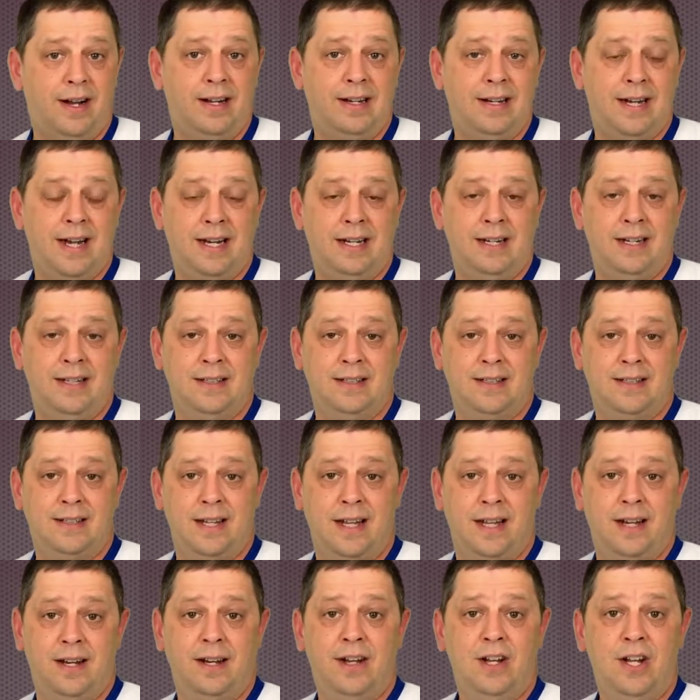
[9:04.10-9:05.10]
a night
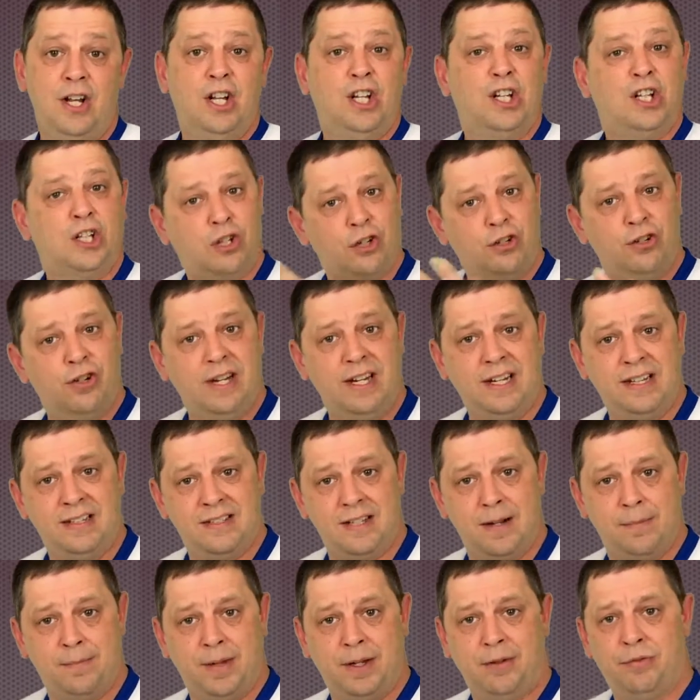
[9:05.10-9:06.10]
instead learning
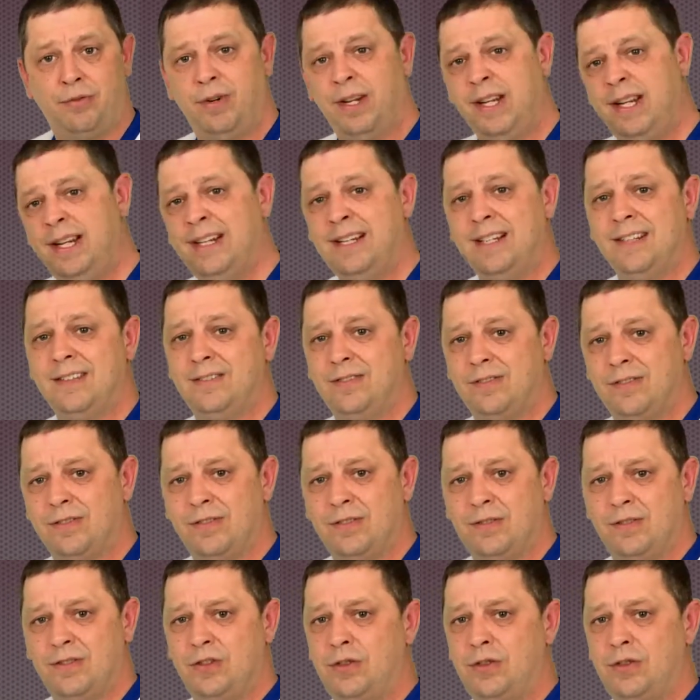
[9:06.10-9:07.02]
something, reading,